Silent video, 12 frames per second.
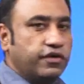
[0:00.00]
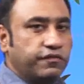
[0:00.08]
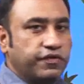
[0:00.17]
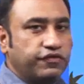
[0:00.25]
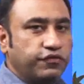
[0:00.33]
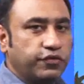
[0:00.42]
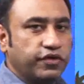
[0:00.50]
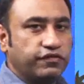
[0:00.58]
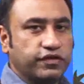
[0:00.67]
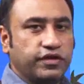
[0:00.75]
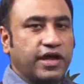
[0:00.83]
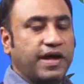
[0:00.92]
of
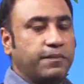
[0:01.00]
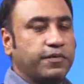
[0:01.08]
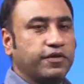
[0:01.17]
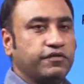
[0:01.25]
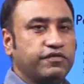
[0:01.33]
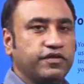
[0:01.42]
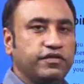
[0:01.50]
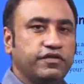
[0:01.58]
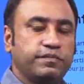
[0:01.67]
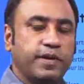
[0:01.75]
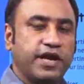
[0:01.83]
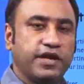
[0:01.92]
education happens in this
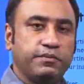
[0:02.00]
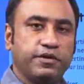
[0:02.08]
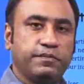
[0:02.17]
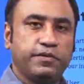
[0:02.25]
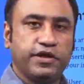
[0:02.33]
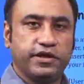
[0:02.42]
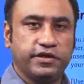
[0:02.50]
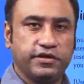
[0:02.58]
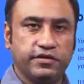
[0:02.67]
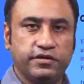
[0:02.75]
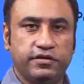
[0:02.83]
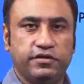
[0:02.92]
pandemic period.
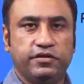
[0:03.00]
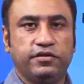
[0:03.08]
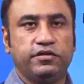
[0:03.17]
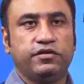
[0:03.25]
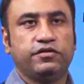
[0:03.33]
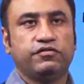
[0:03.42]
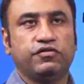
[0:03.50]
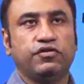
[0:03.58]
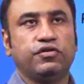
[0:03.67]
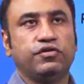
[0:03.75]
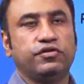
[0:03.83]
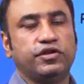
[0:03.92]
So,
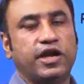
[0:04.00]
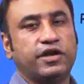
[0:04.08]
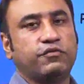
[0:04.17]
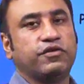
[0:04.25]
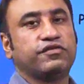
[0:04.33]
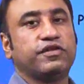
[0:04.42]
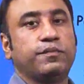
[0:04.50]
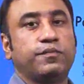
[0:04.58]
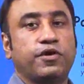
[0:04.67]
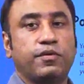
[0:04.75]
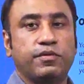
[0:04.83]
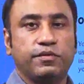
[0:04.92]
that was the
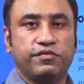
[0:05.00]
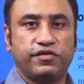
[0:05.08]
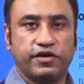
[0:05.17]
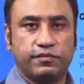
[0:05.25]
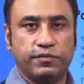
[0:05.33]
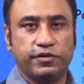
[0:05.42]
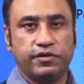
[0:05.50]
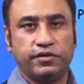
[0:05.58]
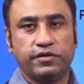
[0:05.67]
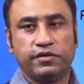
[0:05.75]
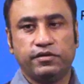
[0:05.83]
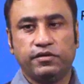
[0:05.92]
problem statement.
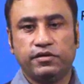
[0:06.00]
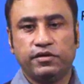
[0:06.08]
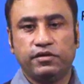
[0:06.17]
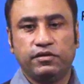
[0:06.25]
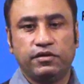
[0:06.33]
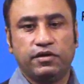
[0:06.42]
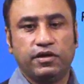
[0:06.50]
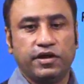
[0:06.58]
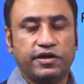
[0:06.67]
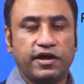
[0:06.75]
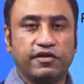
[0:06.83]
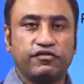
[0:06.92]
It
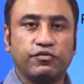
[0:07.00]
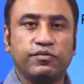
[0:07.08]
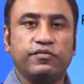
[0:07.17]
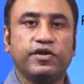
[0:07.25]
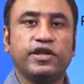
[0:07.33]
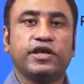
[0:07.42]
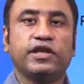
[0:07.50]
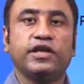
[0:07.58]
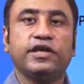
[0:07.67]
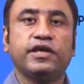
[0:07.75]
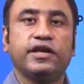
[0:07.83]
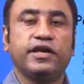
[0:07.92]
has to be very
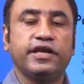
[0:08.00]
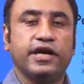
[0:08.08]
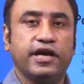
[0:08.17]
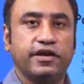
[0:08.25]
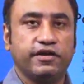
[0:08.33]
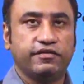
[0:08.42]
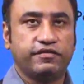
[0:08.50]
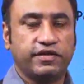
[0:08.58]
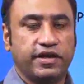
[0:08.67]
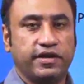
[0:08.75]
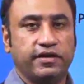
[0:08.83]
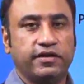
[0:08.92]
clearly
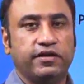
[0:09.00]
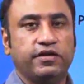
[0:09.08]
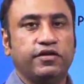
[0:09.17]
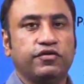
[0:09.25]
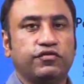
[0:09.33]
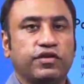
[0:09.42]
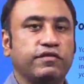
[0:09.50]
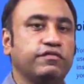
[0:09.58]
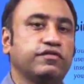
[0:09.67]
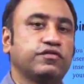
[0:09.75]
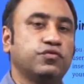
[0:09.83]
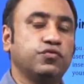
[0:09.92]
understood. So, if the
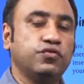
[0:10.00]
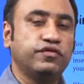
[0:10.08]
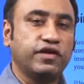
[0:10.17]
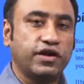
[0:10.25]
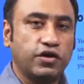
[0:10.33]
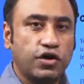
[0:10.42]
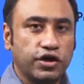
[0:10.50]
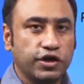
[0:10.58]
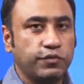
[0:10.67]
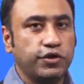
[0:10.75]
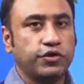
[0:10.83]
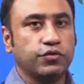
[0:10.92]
schools are not
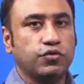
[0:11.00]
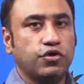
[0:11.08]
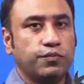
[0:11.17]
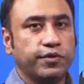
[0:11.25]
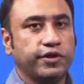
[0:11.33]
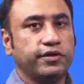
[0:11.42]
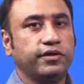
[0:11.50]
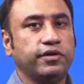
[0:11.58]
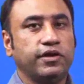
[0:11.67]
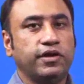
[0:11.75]
able to open,